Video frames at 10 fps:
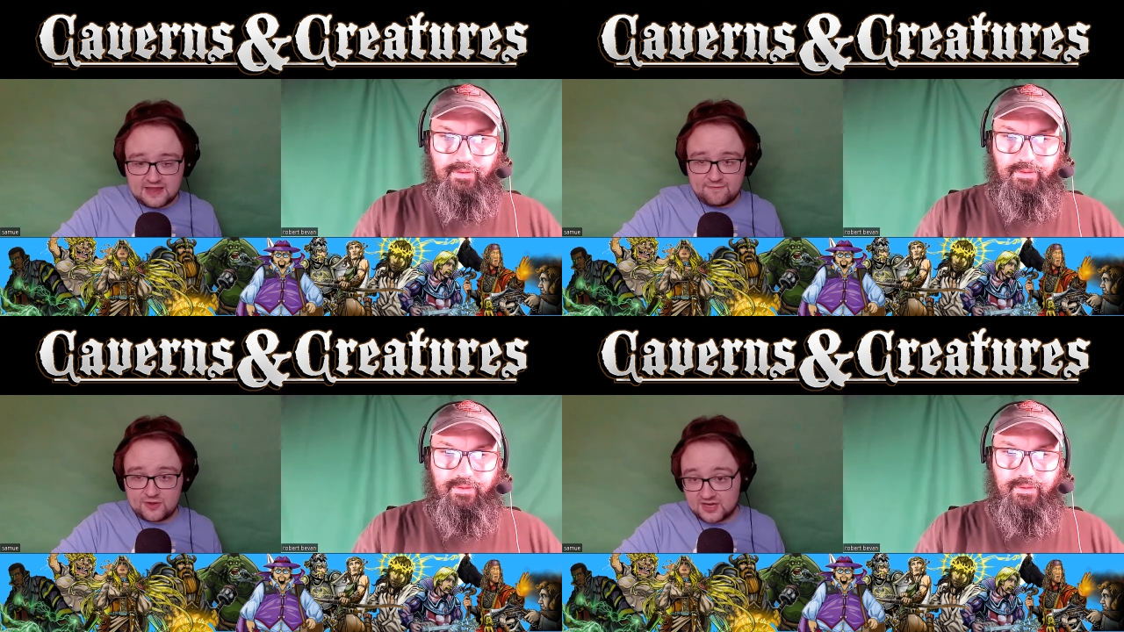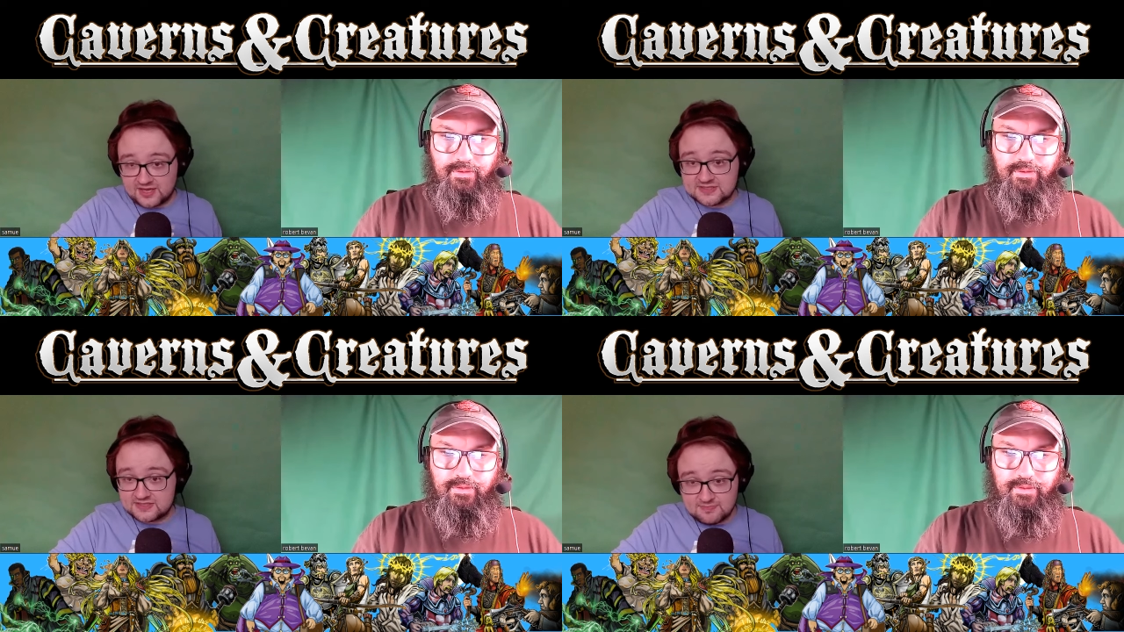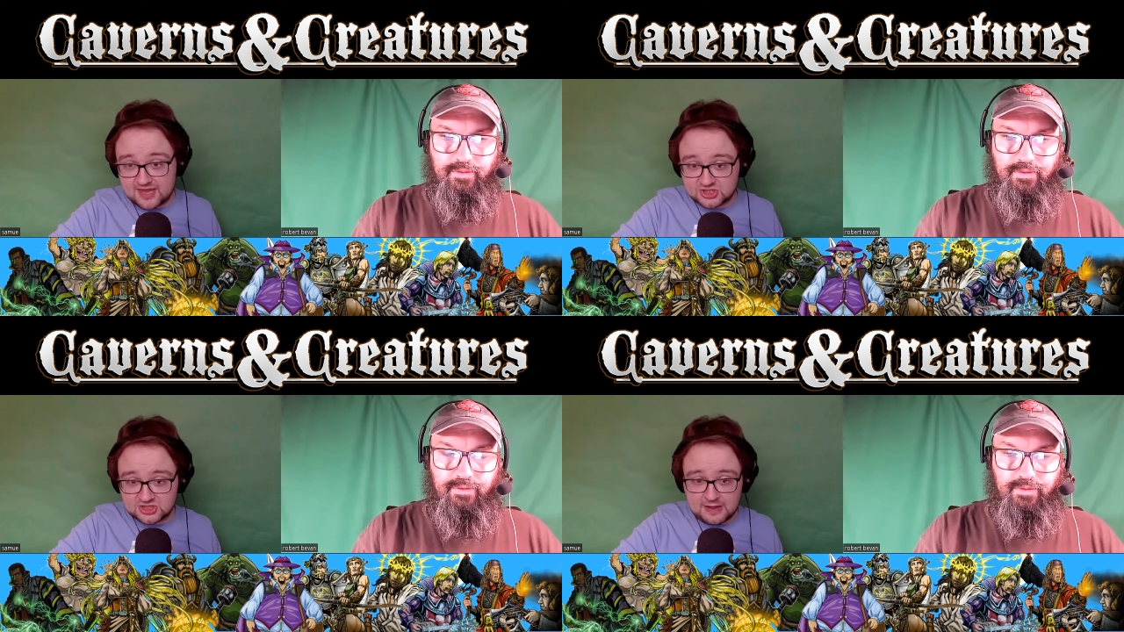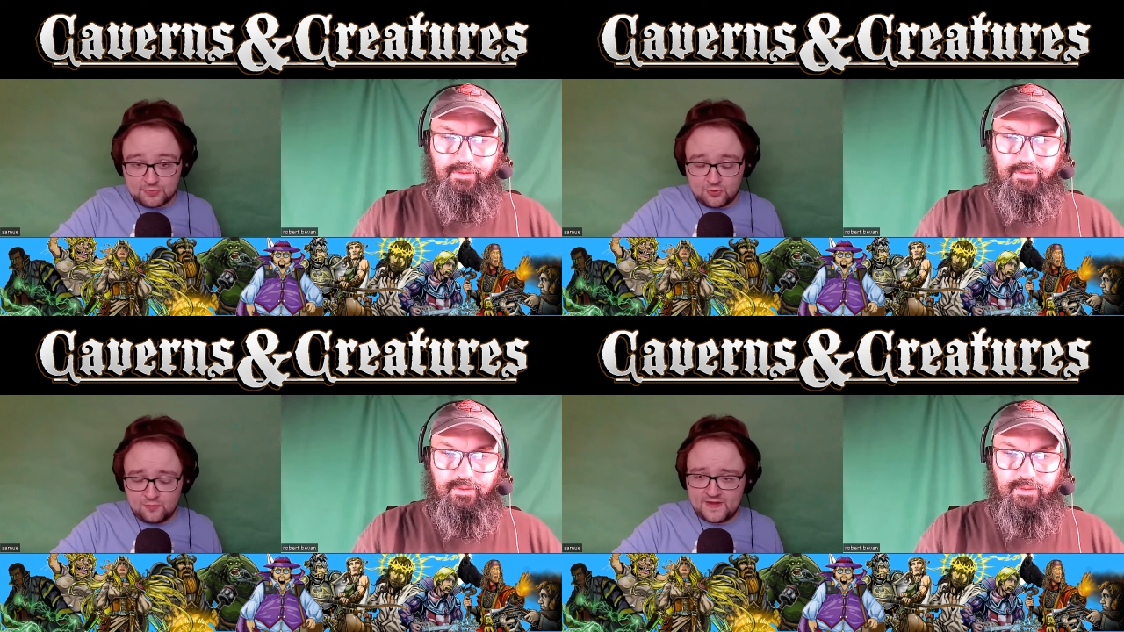Speaker 1: if it does manage to stay up
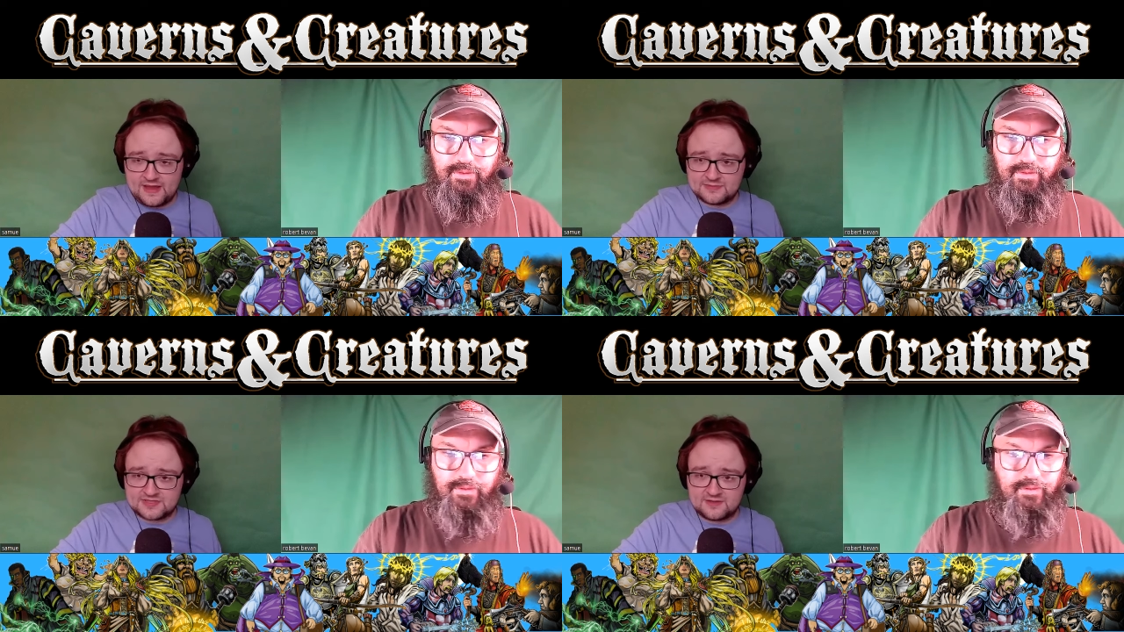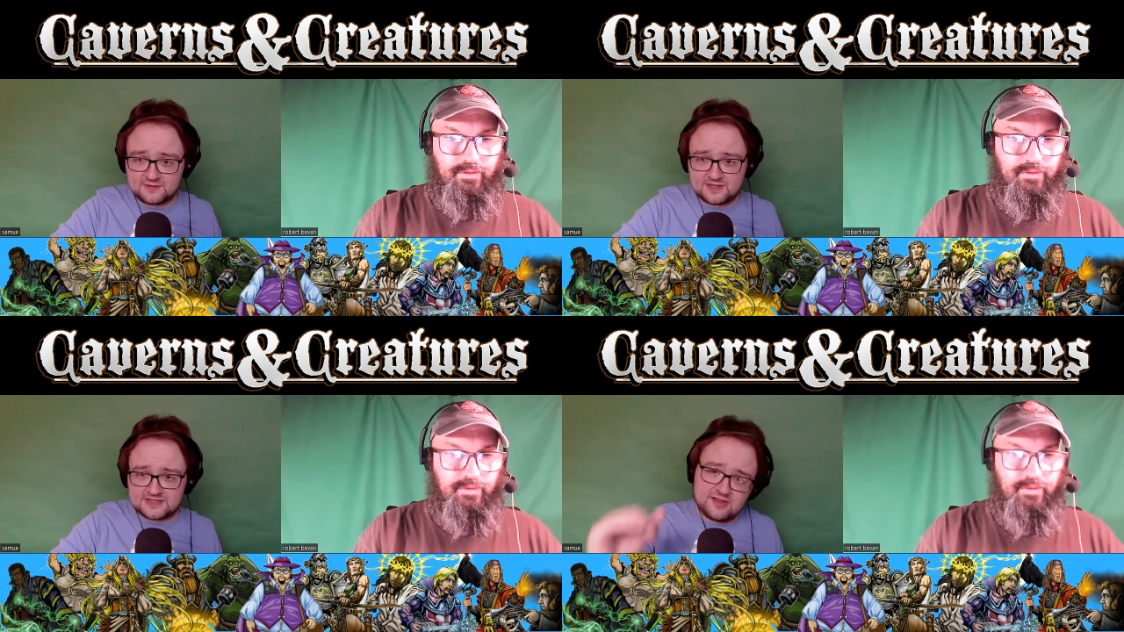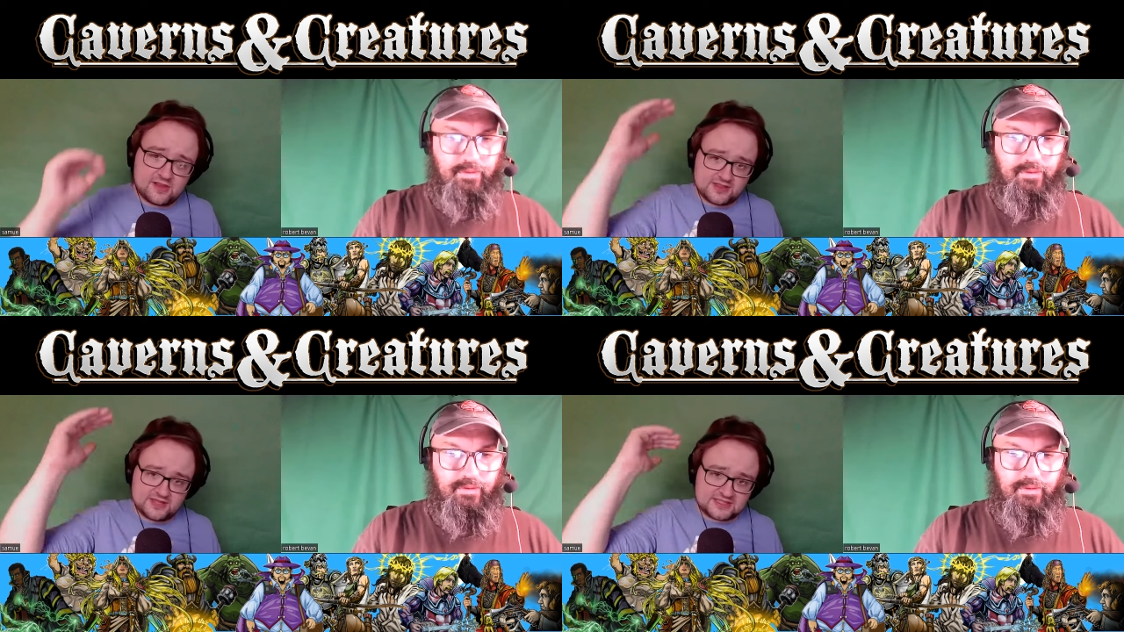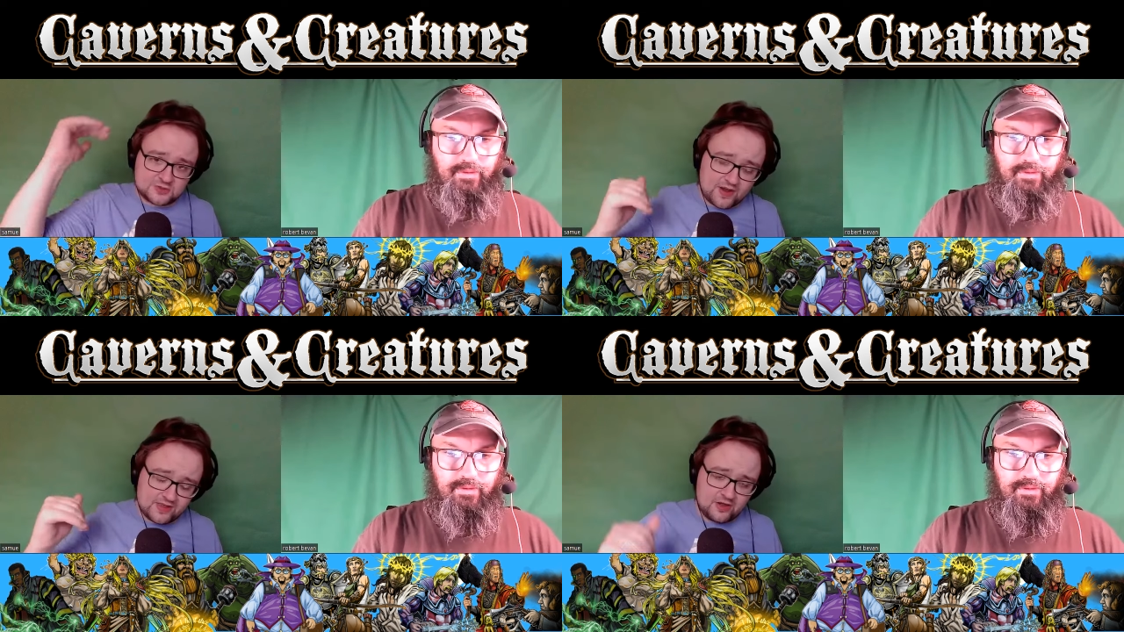the whole time. So the, the ceiling on this is
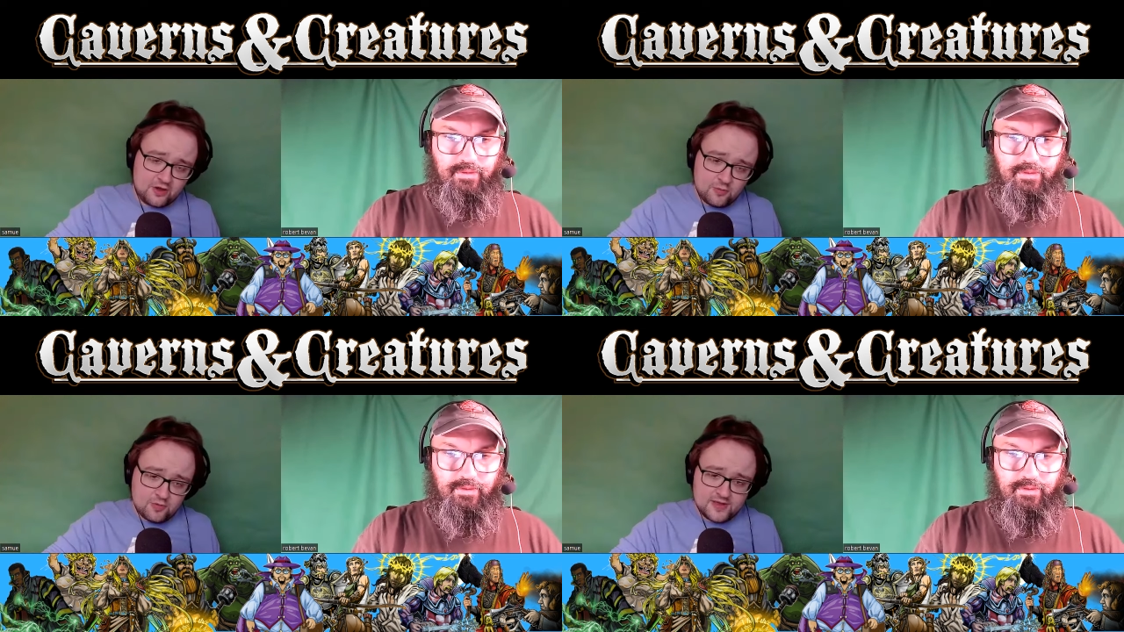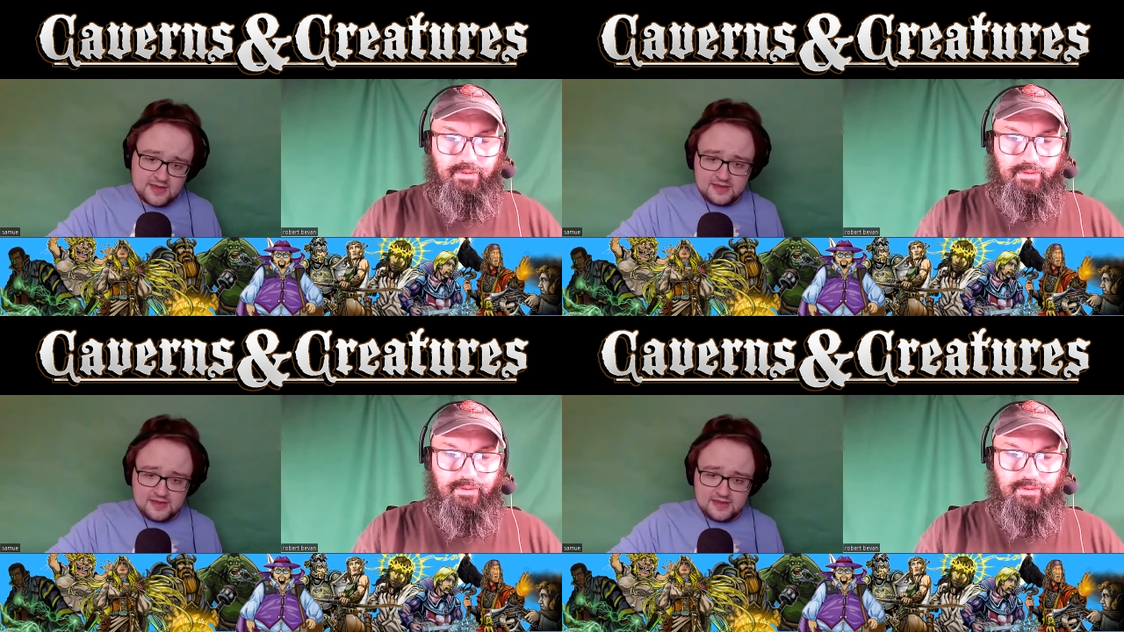quite low.